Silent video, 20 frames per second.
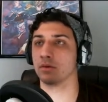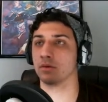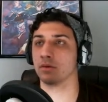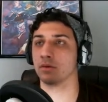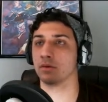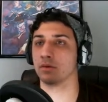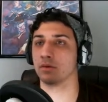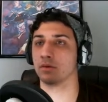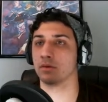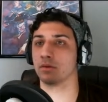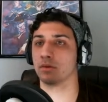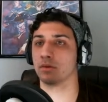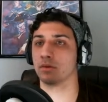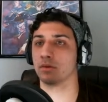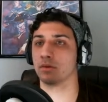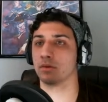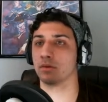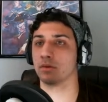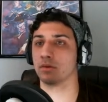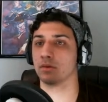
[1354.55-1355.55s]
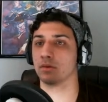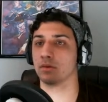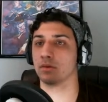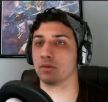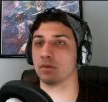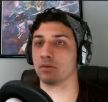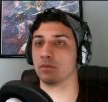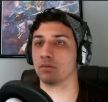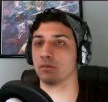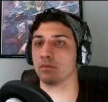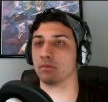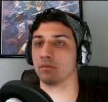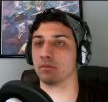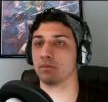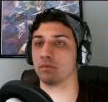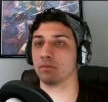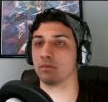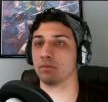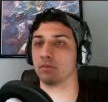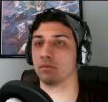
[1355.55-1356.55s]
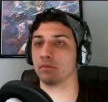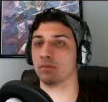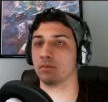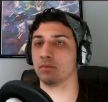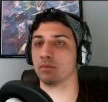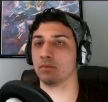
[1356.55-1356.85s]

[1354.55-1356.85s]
Nothing is said.